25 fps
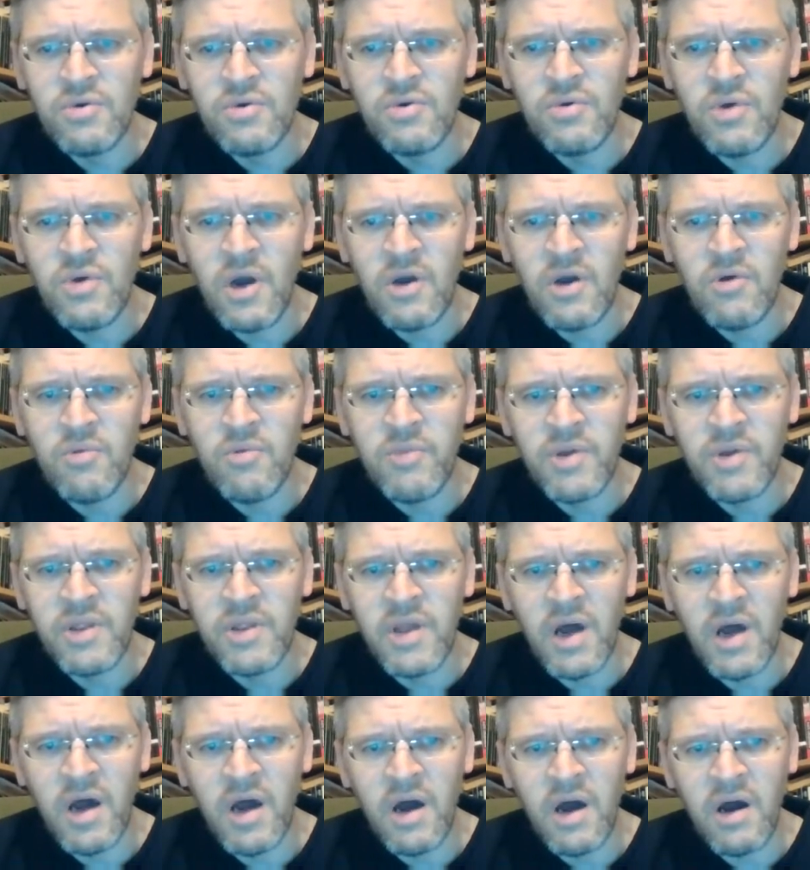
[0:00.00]
the
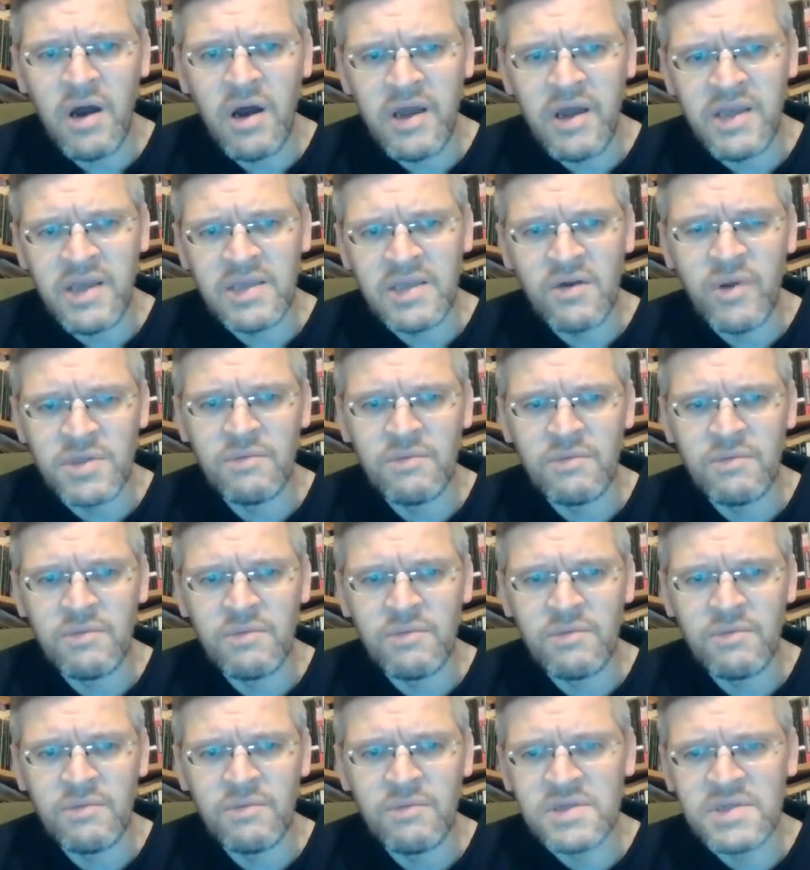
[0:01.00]
two open
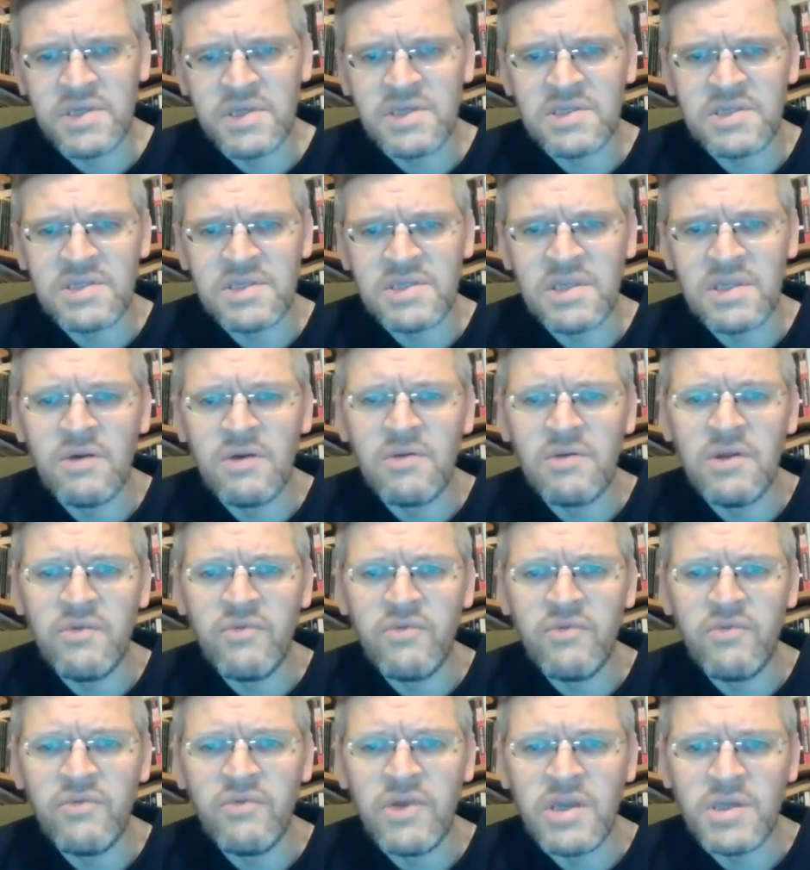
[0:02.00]
as they
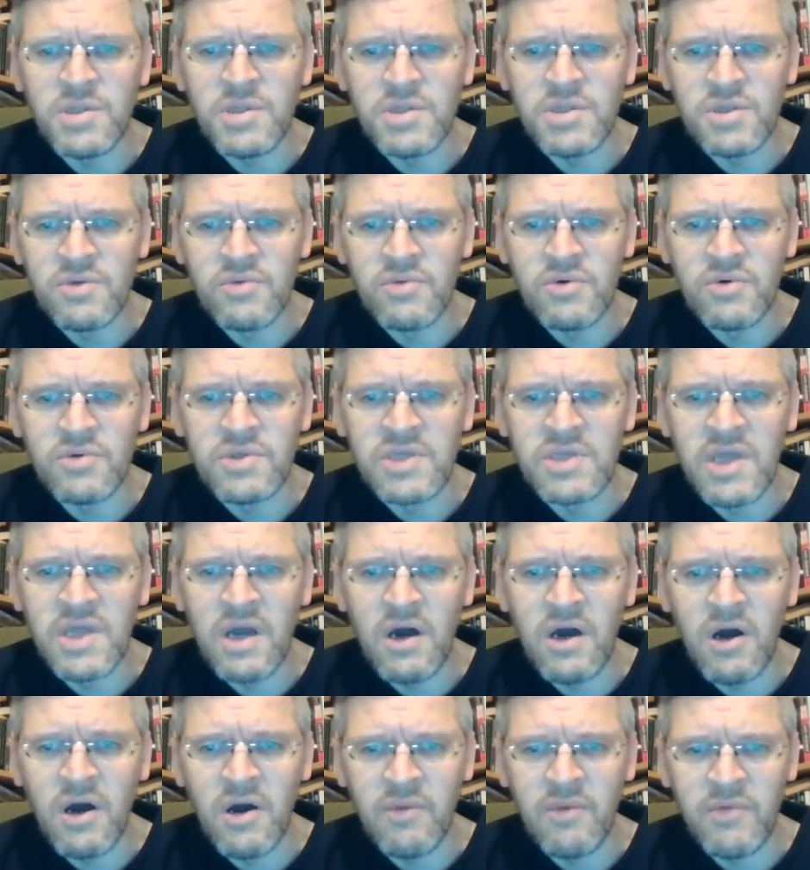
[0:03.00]
slowly reached towards
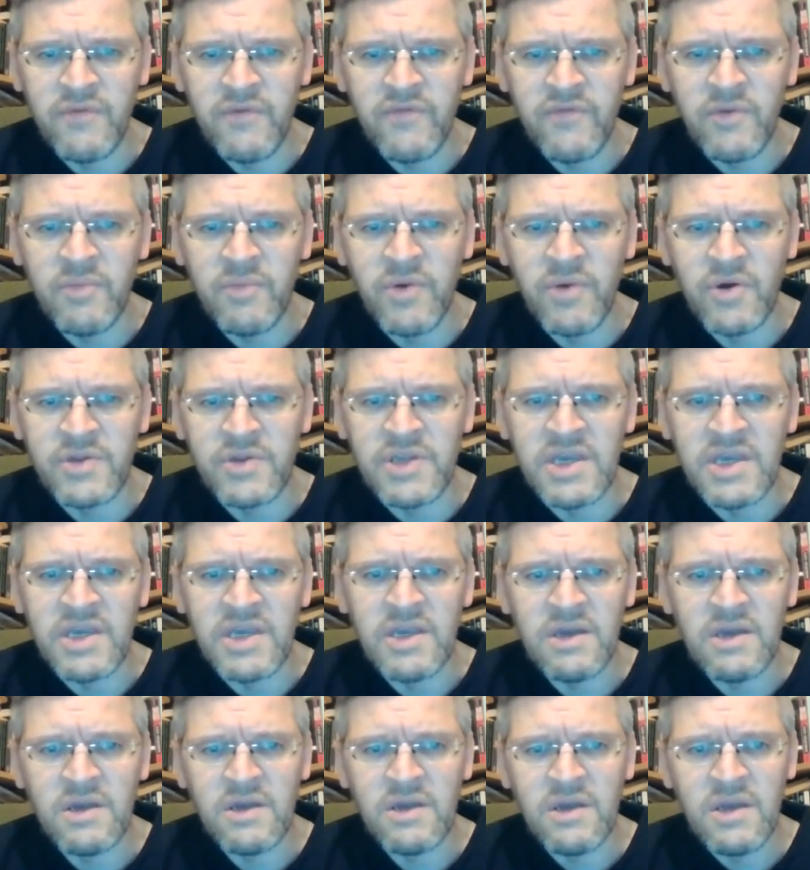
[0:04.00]
the arm of the
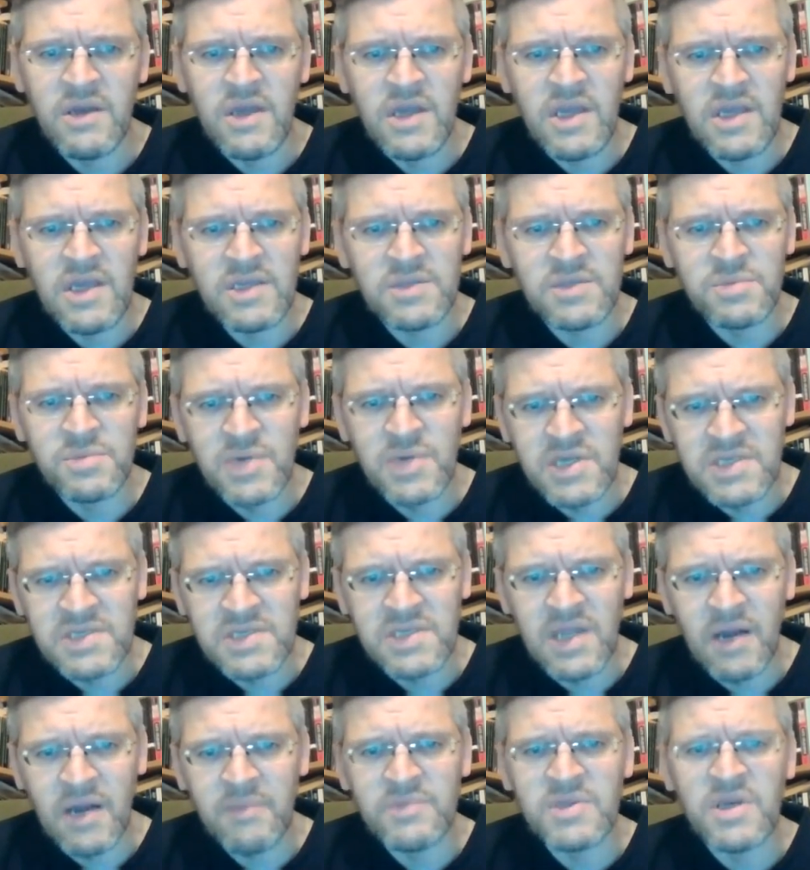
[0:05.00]
body, its wrist
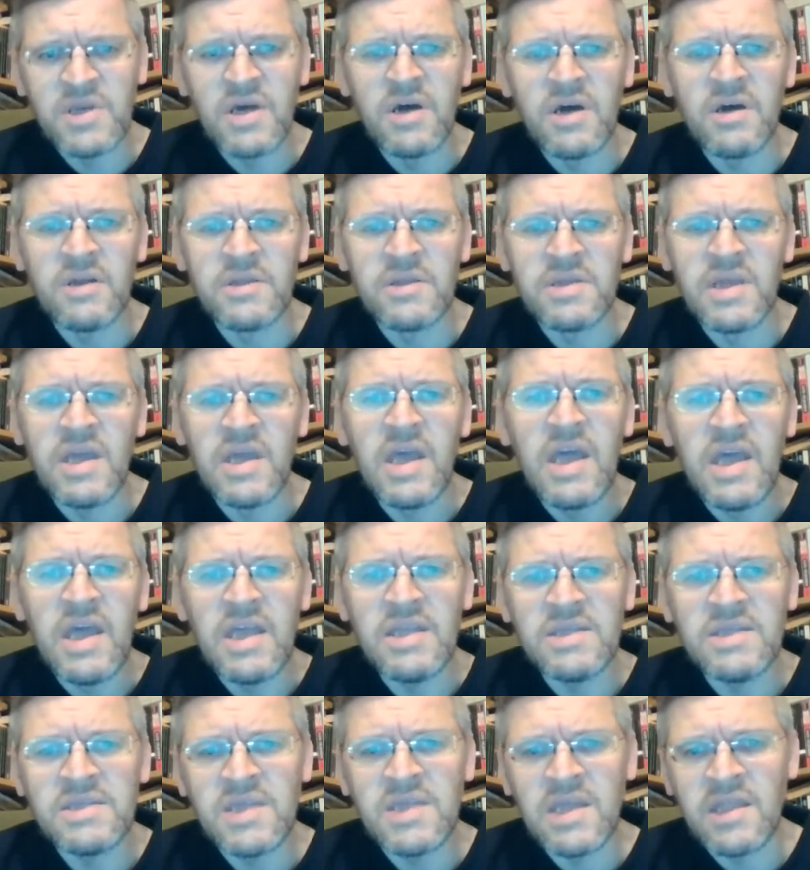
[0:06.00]
upturned,
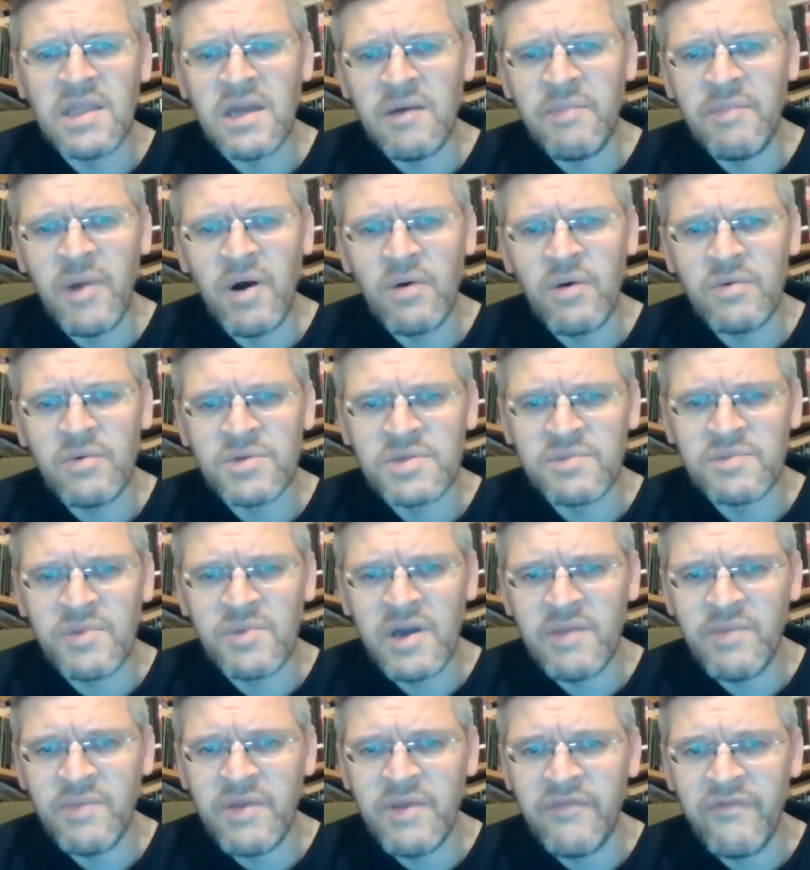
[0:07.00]
hinting that a pulse
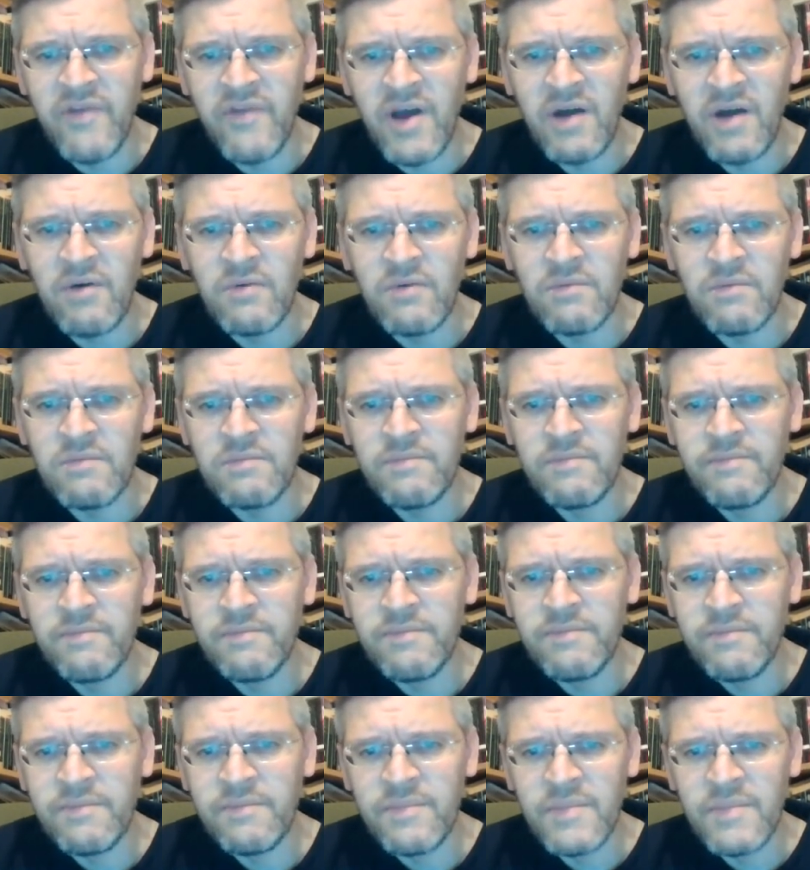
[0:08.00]
might be felt.
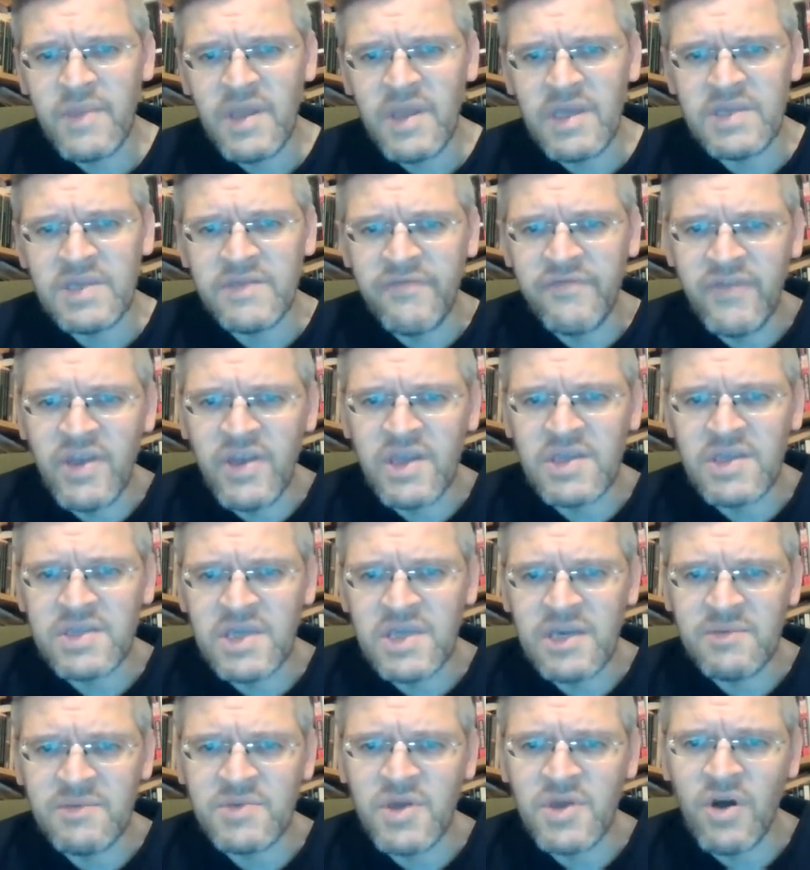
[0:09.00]
His
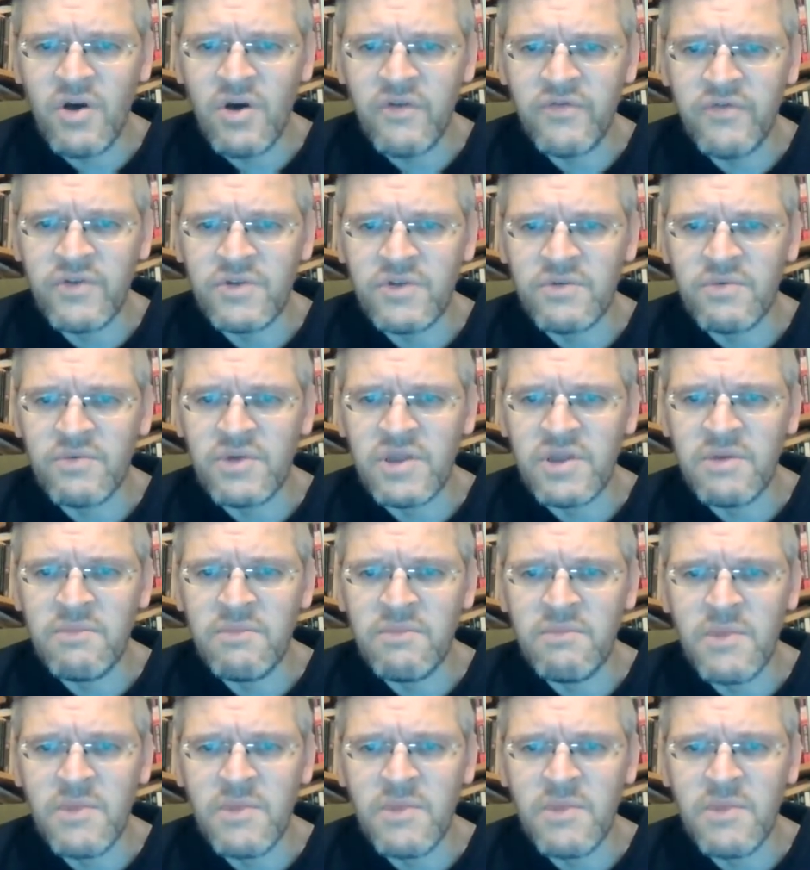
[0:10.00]
fingertips hovered within